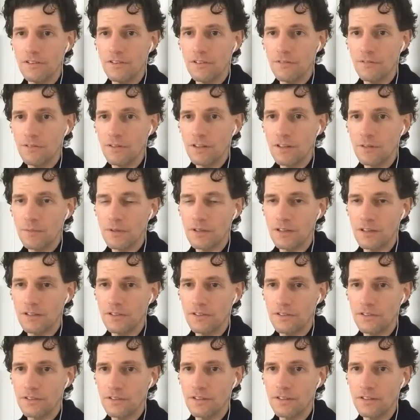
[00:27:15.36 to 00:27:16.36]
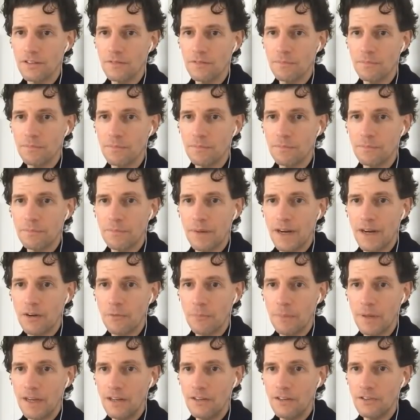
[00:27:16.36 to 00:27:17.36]
civil liberties and the
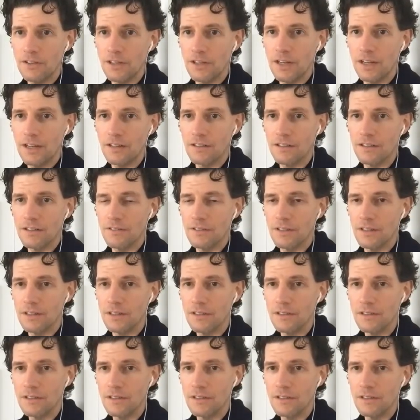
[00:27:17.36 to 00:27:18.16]
Biopatriot Act and everything.